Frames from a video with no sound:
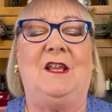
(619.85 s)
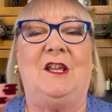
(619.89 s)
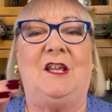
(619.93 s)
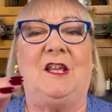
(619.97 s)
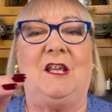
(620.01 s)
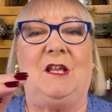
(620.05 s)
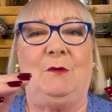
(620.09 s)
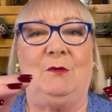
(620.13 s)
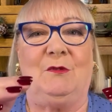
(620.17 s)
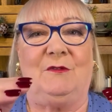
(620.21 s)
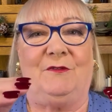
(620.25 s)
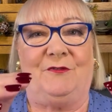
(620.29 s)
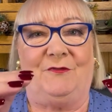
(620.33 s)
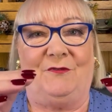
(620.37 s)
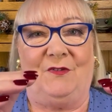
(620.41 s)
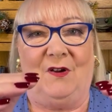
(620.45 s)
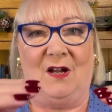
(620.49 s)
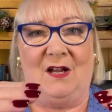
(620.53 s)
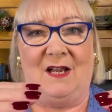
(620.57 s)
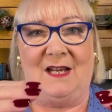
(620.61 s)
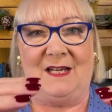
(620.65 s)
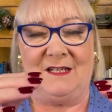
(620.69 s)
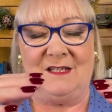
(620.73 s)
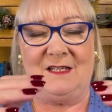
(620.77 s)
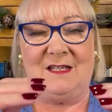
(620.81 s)
you will
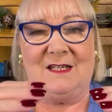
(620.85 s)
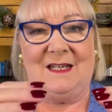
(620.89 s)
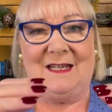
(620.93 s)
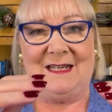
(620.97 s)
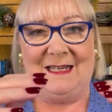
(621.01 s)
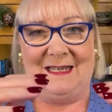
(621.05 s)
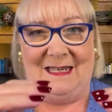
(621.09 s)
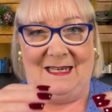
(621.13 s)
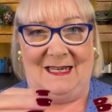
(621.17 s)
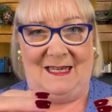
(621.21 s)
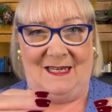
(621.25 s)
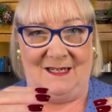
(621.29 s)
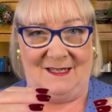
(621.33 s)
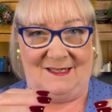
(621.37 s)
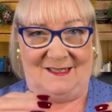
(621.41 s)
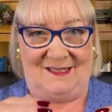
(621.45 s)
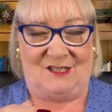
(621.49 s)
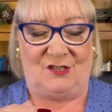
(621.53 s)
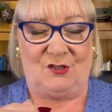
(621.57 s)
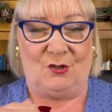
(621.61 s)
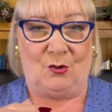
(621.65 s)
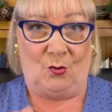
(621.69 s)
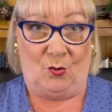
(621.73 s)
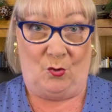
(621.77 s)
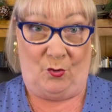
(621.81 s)
find links
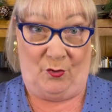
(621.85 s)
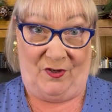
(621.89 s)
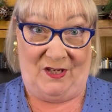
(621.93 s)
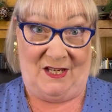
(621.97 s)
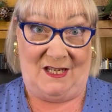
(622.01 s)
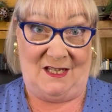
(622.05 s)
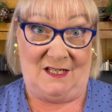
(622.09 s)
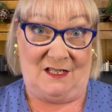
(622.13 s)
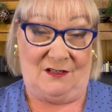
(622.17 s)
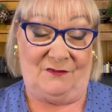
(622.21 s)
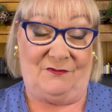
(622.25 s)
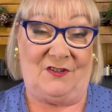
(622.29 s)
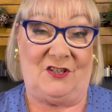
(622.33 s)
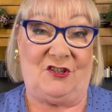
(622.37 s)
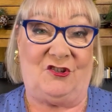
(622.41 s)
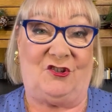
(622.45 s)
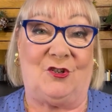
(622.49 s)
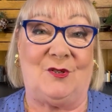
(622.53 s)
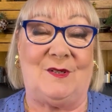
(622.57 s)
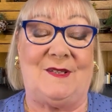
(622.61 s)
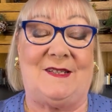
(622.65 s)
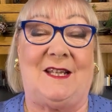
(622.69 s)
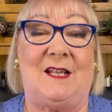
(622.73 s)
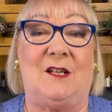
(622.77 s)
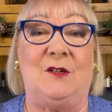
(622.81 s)
to all the
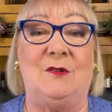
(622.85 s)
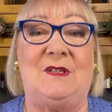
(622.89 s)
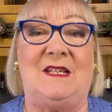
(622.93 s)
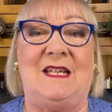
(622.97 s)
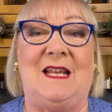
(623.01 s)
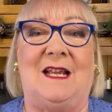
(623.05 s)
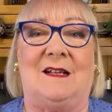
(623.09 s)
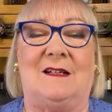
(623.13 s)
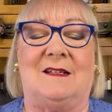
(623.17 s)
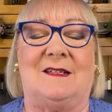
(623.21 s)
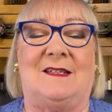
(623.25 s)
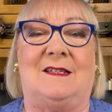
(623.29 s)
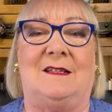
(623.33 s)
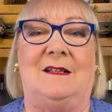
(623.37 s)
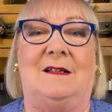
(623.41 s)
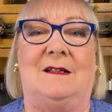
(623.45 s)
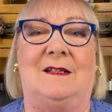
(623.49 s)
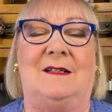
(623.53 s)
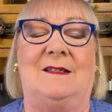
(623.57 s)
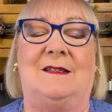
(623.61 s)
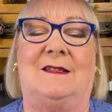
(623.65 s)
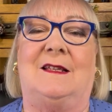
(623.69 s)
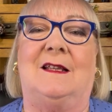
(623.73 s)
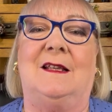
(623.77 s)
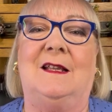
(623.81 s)
individual zodiac
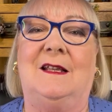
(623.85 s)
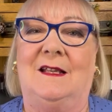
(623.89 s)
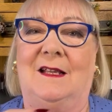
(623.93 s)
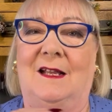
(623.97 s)
signs.